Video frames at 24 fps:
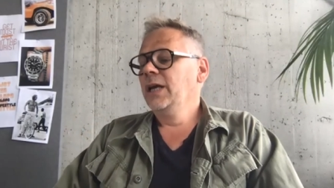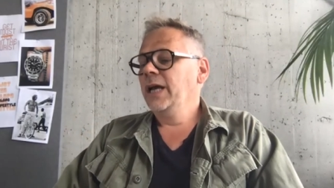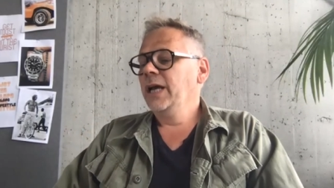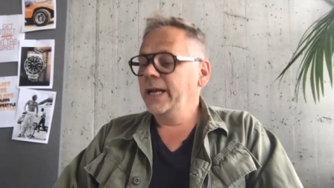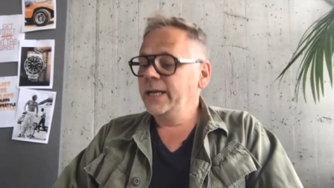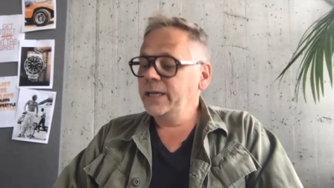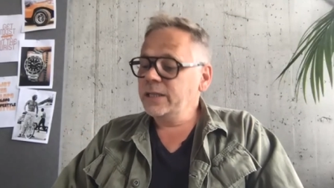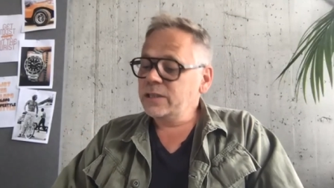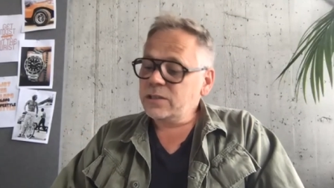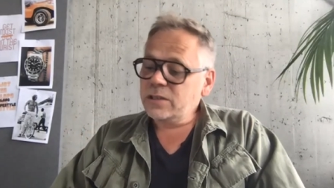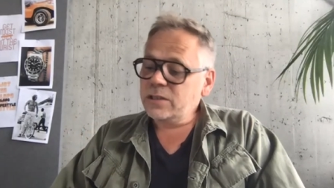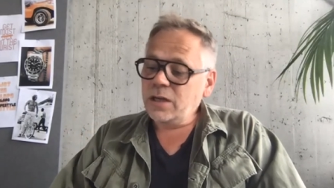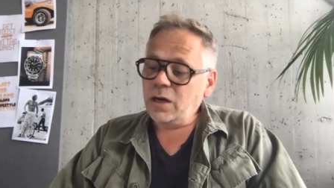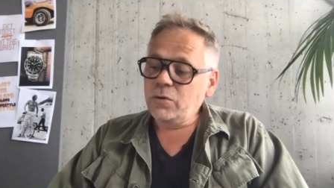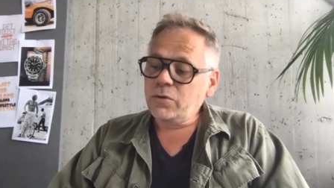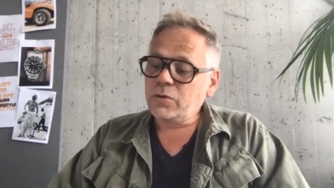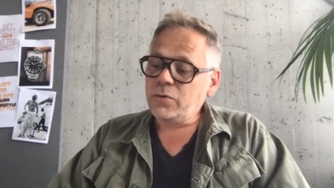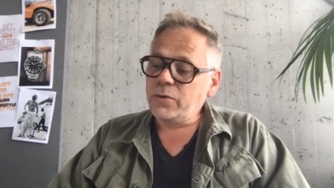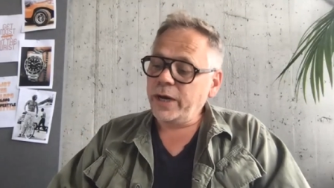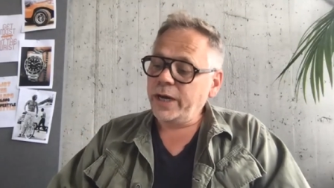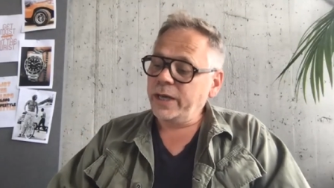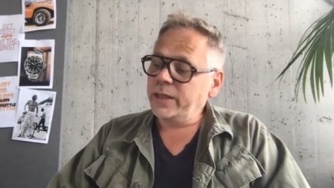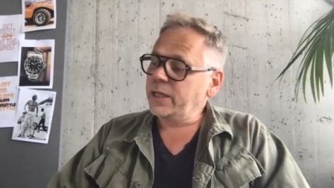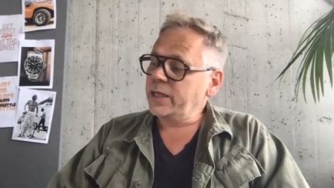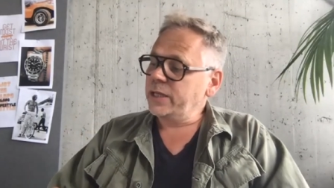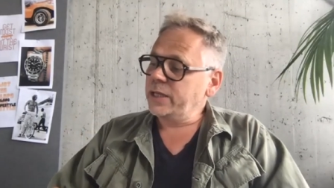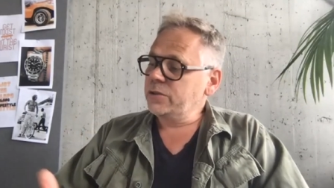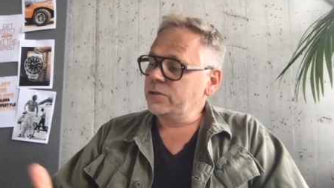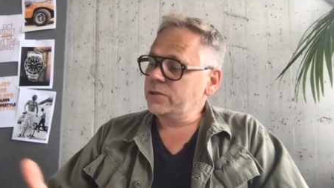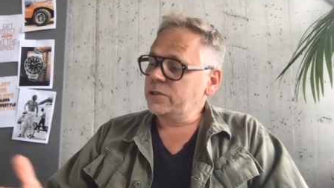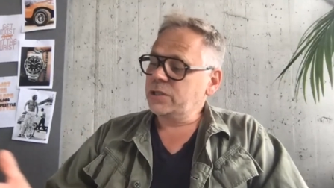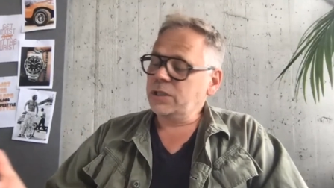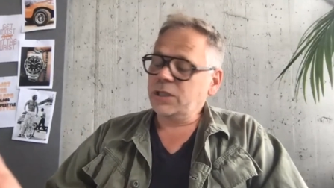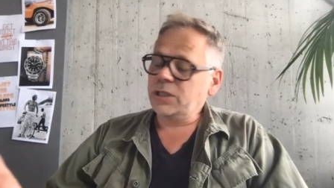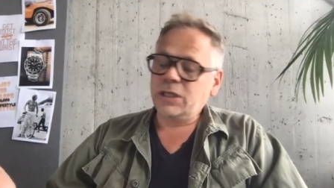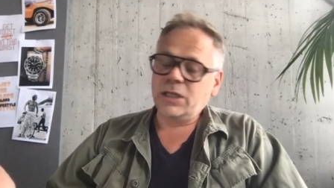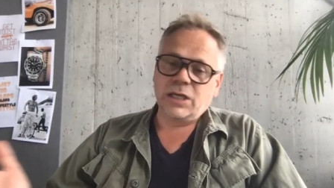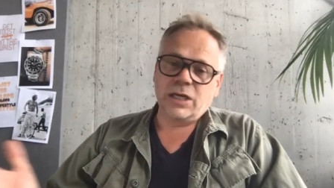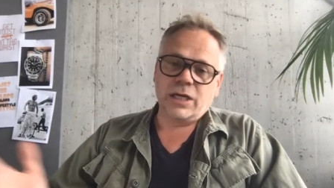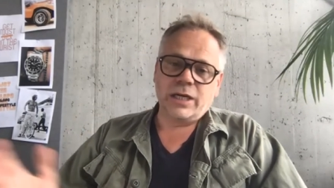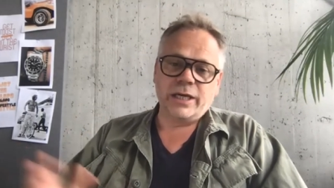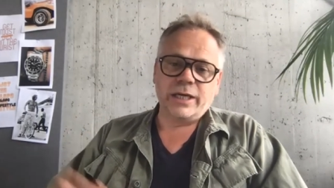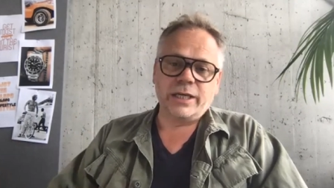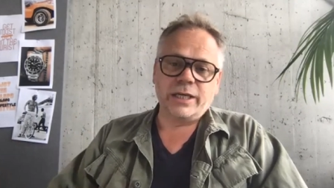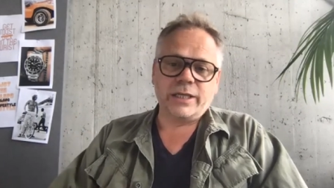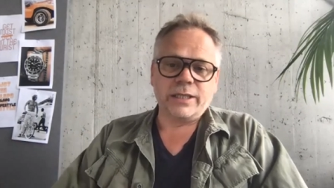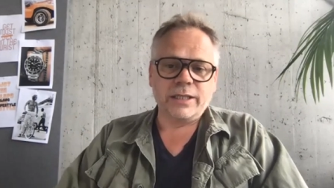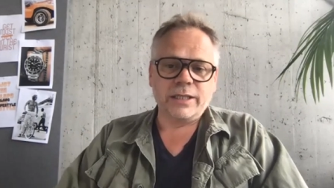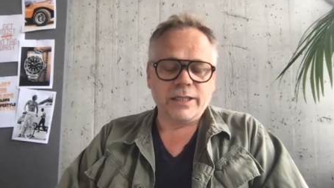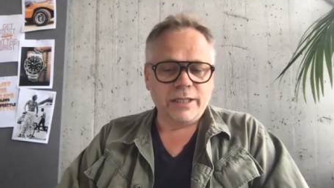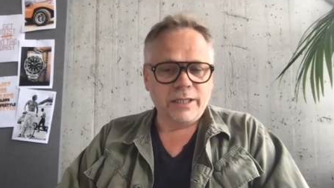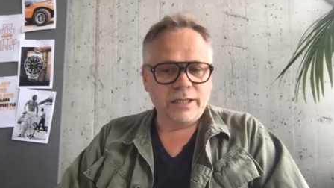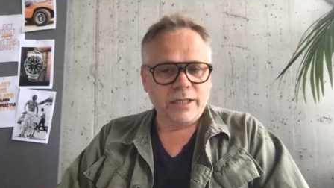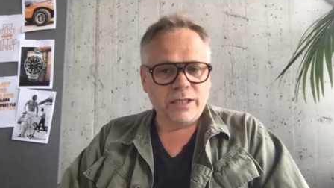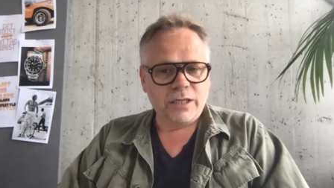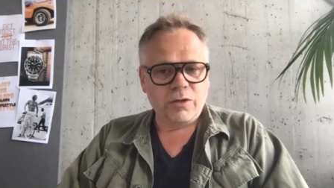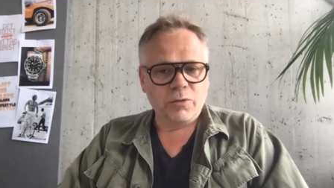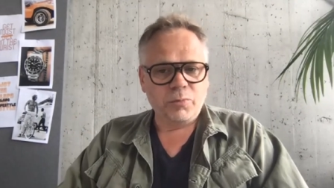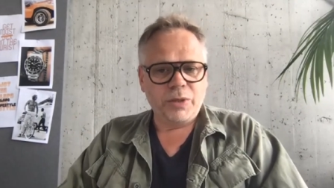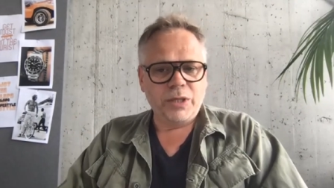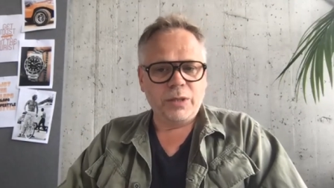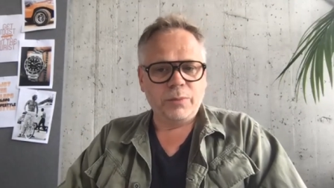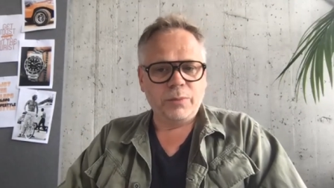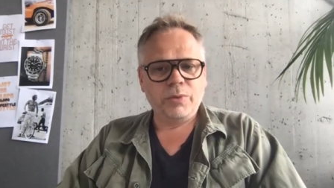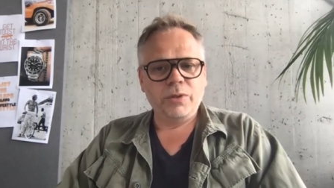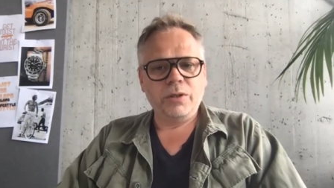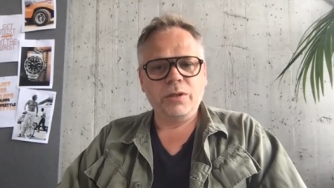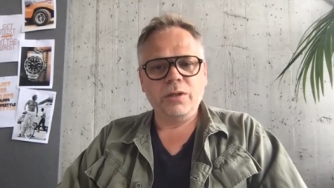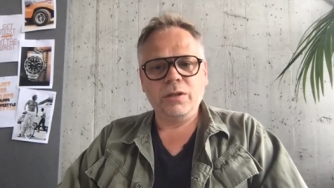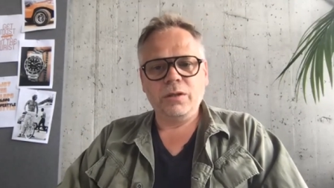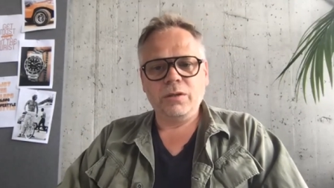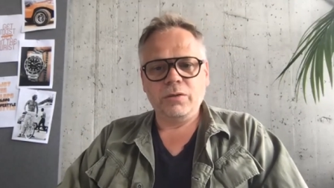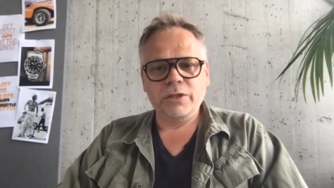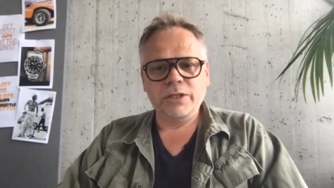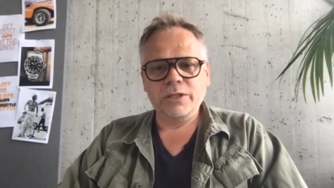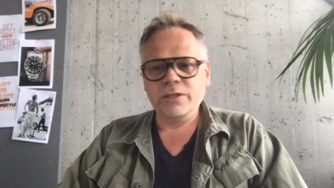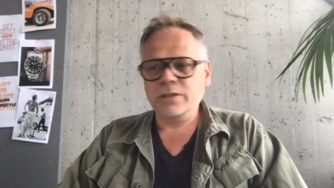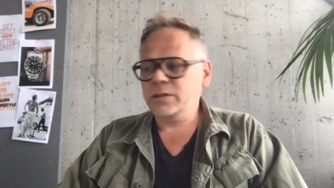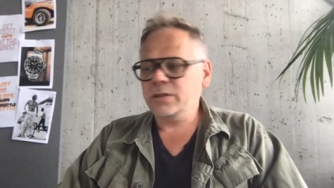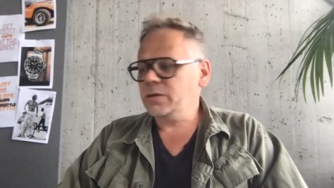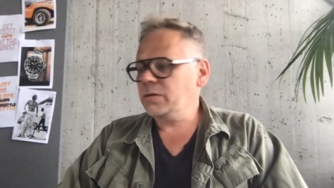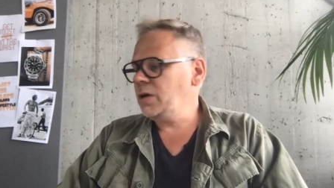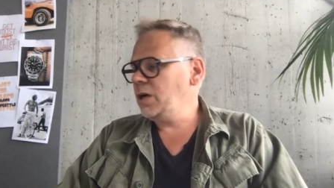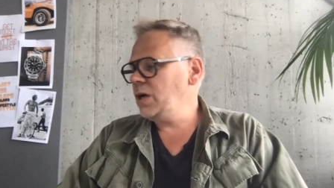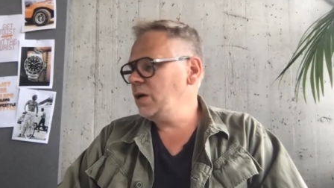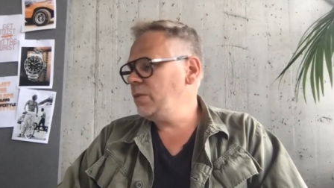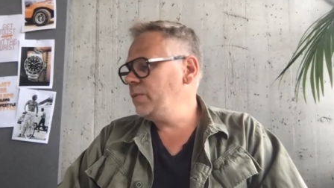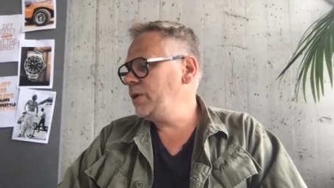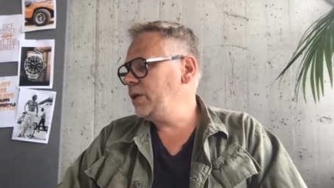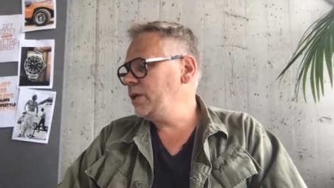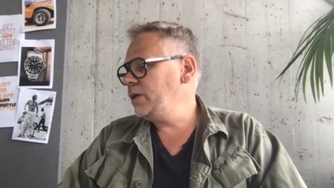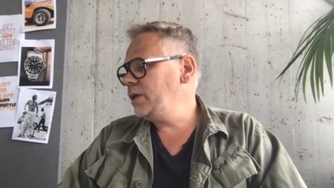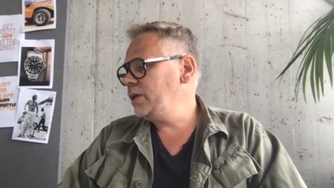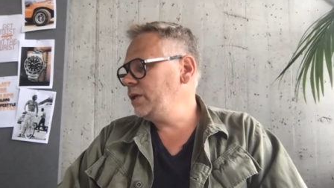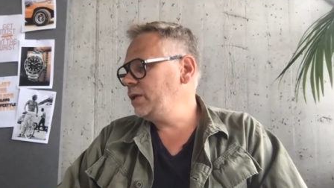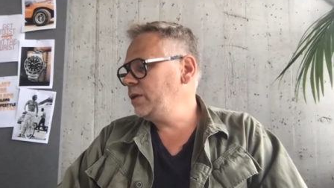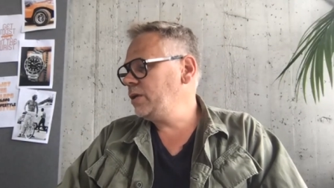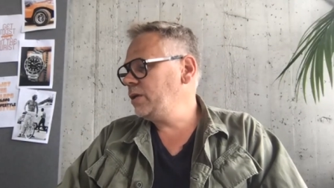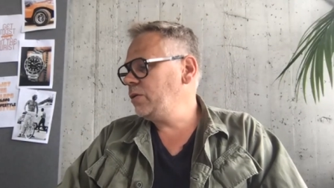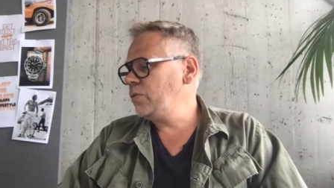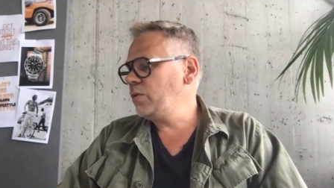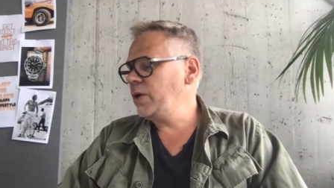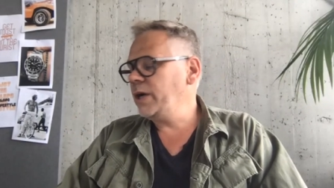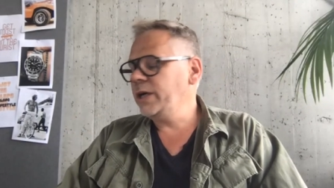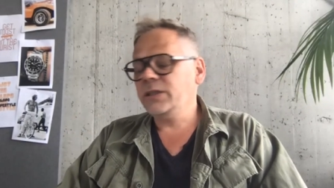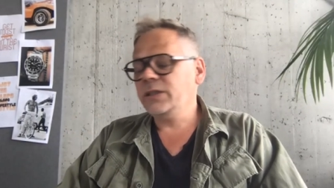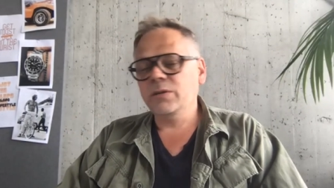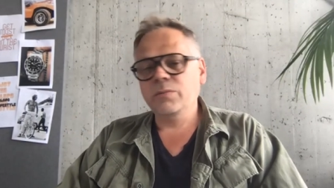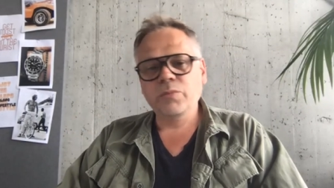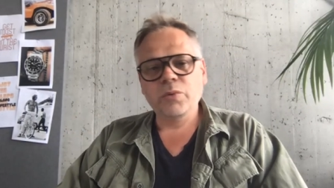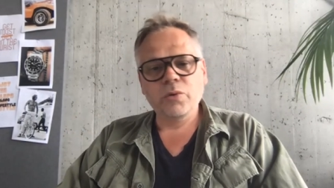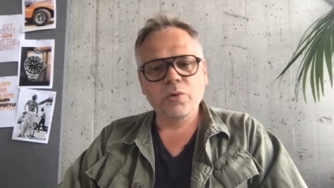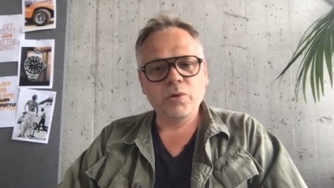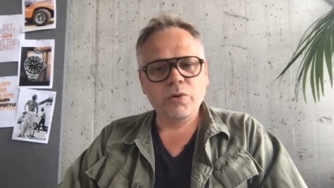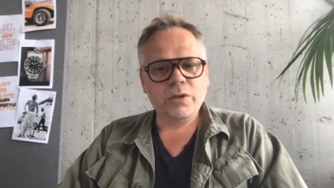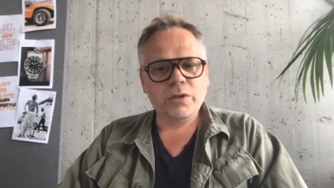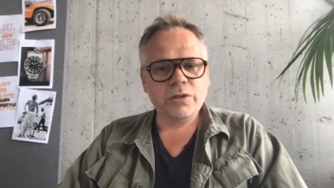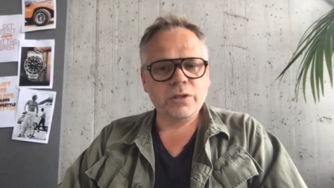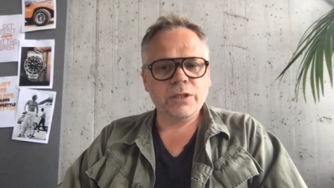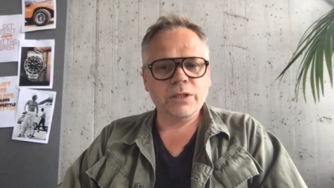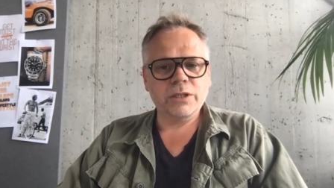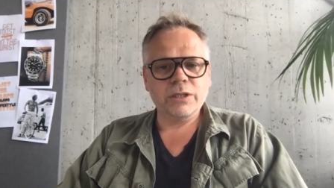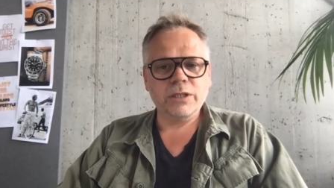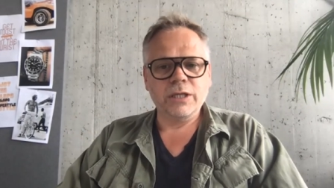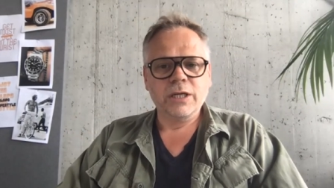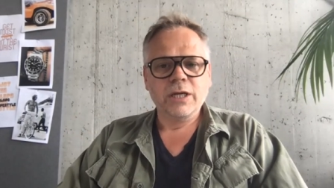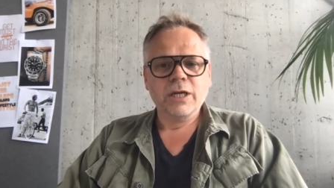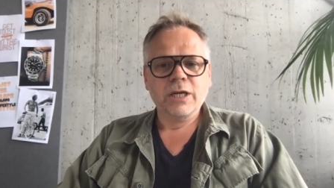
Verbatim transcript: And it's now great that you see like uh, you know people on Instagram and, and you know writing book uh,